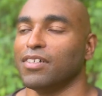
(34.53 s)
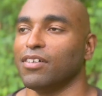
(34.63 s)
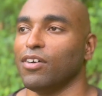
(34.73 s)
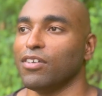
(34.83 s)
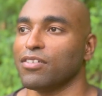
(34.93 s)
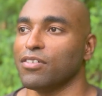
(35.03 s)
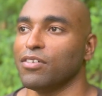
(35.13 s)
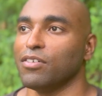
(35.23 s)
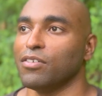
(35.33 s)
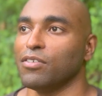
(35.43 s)

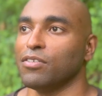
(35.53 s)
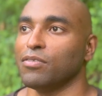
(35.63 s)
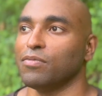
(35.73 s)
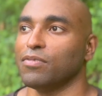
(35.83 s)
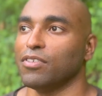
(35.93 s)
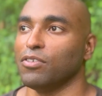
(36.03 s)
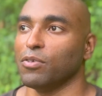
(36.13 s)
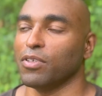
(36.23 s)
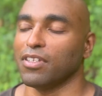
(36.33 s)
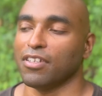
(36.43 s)
also do
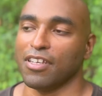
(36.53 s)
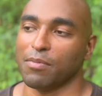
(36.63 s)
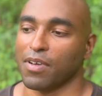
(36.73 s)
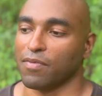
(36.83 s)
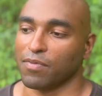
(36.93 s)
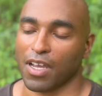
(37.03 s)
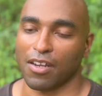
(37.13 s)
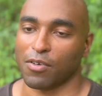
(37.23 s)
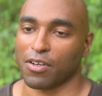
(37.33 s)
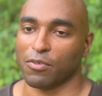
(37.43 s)
with the team I've kind
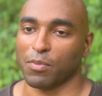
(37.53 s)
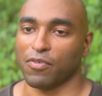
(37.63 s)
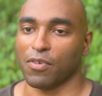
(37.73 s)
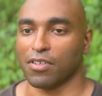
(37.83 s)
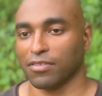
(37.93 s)
of worked with before.